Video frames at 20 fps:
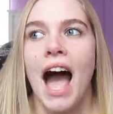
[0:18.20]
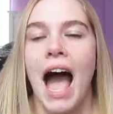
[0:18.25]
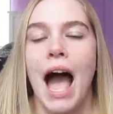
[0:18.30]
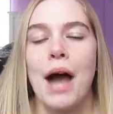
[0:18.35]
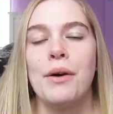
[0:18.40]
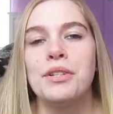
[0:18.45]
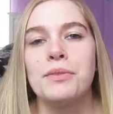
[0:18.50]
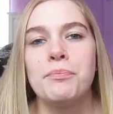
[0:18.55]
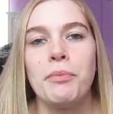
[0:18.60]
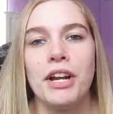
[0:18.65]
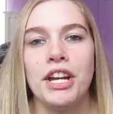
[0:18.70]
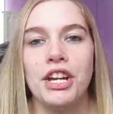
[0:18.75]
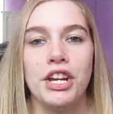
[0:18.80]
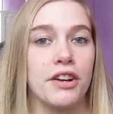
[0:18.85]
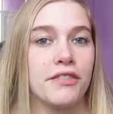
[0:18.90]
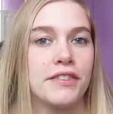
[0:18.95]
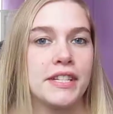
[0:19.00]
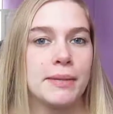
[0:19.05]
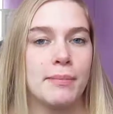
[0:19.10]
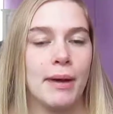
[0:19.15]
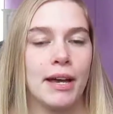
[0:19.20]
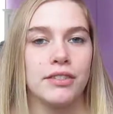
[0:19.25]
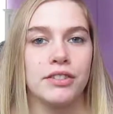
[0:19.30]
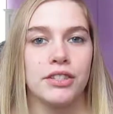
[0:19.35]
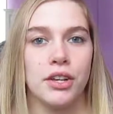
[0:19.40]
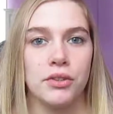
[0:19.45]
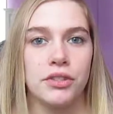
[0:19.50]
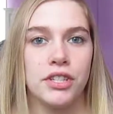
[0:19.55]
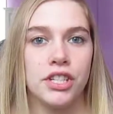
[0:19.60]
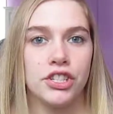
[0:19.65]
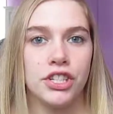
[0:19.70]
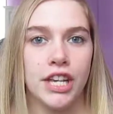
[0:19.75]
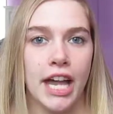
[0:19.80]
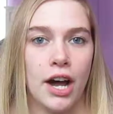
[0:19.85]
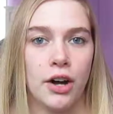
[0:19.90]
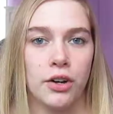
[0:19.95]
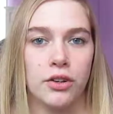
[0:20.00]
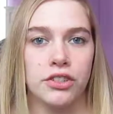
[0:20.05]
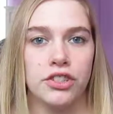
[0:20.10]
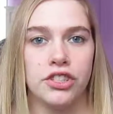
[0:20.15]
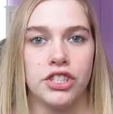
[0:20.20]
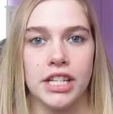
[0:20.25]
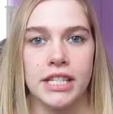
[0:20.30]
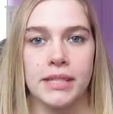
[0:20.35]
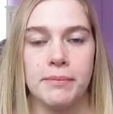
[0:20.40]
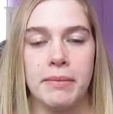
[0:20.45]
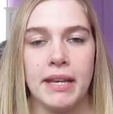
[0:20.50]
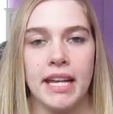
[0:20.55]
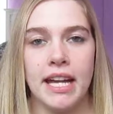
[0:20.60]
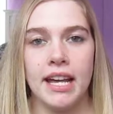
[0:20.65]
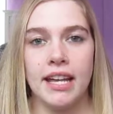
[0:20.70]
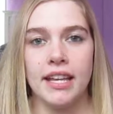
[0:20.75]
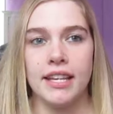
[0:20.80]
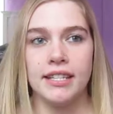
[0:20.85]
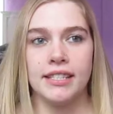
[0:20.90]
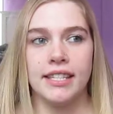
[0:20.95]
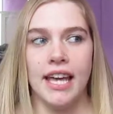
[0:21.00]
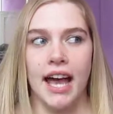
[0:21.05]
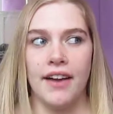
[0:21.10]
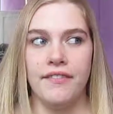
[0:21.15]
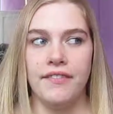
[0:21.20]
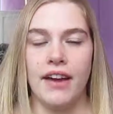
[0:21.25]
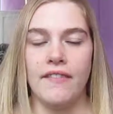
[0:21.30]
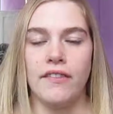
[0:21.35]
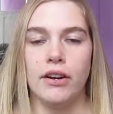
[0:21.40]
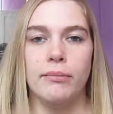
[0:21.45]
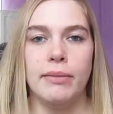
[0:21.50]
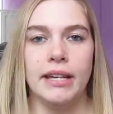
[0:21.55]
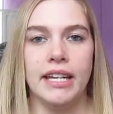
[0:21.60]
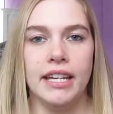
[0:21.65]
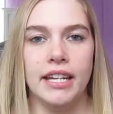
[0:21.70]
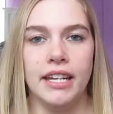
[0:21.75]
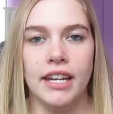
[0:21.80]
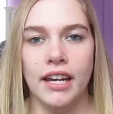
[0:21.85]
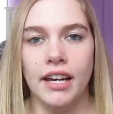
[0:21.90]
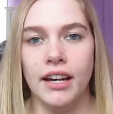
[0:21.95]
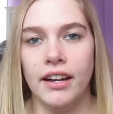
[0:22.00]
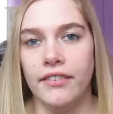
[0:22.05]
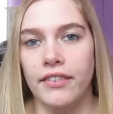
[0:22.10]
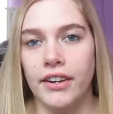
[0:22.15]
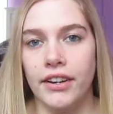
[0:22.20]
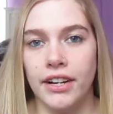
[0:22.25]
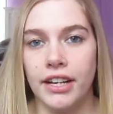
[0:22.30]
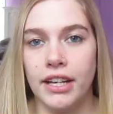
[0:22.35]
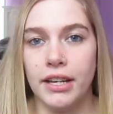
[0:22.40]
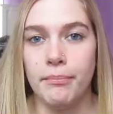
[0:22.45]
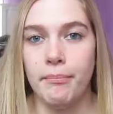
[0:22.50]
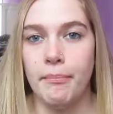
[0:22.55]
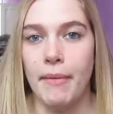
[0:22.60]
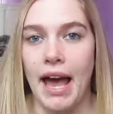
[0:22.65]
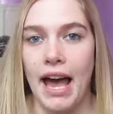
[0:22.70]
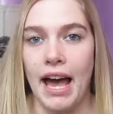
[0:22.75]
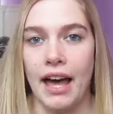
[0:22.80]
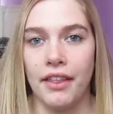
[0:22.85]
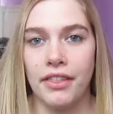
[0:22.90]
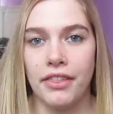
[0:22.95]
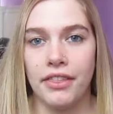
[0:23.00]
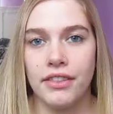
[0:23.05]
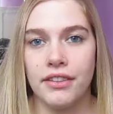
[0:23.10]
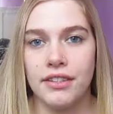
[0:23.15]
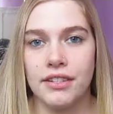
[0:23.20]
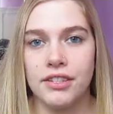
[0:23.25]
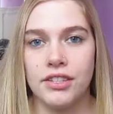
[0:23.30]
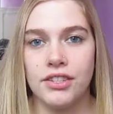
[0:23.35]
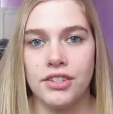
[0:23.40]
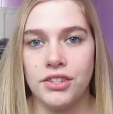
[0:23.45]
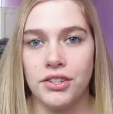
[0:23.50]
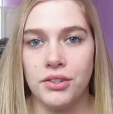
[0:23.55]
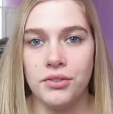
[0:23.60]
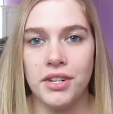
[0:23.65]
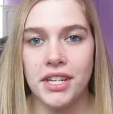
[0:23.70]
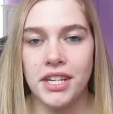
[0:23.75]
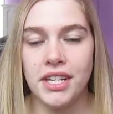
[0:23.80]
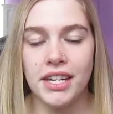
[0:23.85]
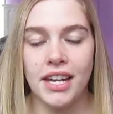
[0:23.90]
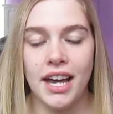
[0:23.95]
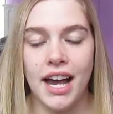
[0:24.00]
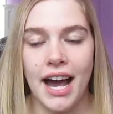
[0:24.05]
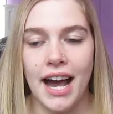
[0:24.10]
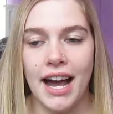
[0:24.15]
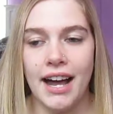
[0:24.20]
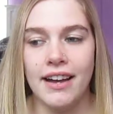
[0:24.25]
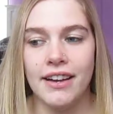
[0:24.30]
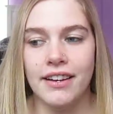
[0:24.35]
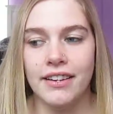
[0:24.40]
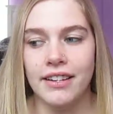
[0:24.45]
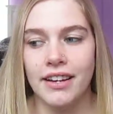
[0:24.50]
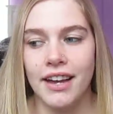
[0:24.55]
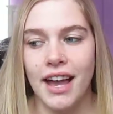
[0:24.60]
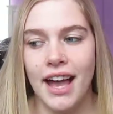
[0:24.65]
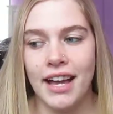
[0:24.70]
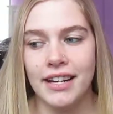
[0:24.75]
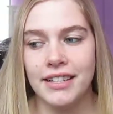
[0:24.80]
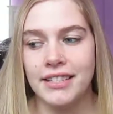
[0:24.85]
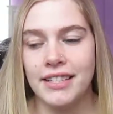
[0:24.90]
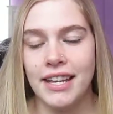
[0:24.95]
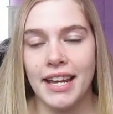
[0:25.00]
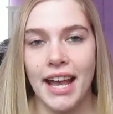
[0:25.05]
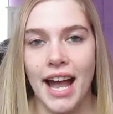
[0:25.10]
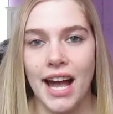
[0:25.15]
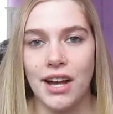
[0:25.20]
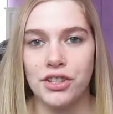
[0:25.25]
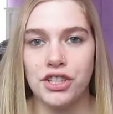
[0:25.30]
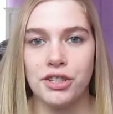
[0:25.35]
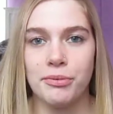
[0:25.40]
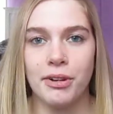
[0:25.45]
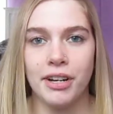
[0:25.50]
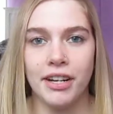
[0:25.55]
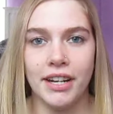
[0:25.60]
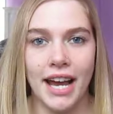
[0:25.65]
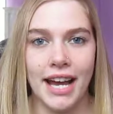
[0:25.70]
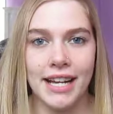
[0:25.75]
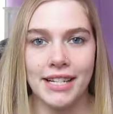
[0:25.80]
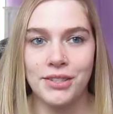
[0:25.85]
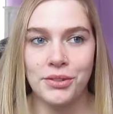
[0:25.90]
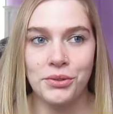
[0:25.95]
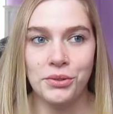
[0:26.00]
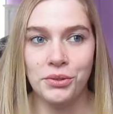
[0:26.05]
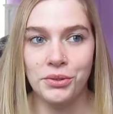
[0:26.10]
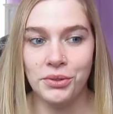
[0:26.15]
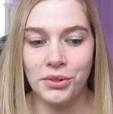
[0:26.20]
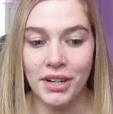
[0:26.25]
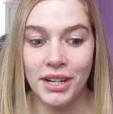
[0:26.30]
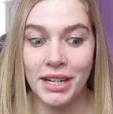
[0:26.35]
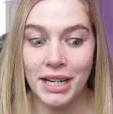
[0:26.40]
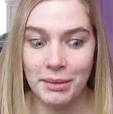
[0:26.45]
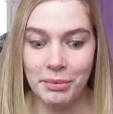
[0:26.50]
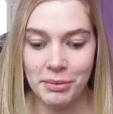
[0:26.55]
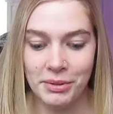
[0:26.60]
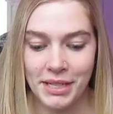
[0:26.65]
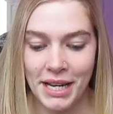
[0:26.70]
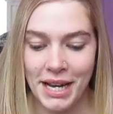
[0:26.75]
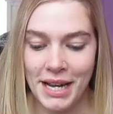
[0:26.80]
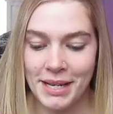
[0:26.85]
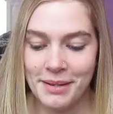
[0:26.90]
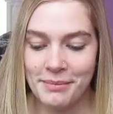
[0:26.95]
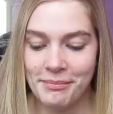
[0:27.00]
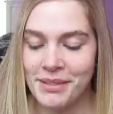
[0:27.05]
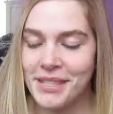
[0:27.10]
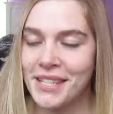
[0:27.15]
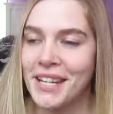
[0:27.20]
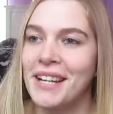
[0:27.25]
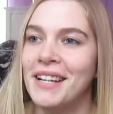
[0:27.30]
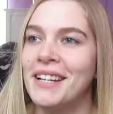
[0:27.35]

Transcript: was pretty nervous about Dosage Calc just because I've never been a very good math student. I had to take algebra in high school a couple times,